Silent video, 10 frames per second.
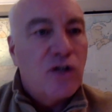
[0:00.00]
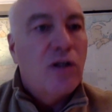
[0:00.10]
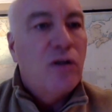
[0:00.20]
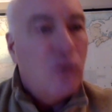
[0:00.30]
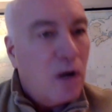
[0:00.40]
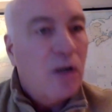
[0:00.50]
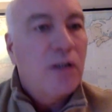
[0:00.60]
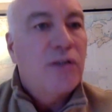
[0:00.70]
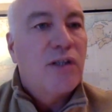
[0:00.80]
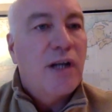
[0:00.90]
the
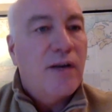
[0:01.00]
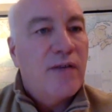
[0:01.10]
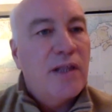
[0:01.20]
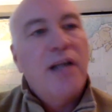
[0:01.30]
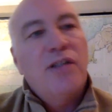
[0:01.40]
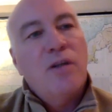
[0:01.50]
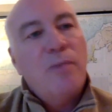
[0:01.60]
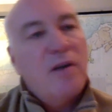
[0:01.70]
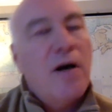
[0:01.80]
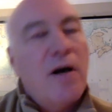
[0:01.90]
drugs and everything. So my
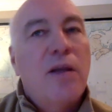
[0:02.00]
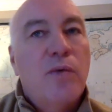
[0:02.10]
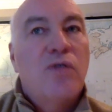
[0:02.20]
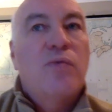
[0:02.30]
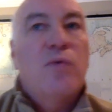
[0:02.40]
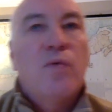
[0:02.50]
father was wound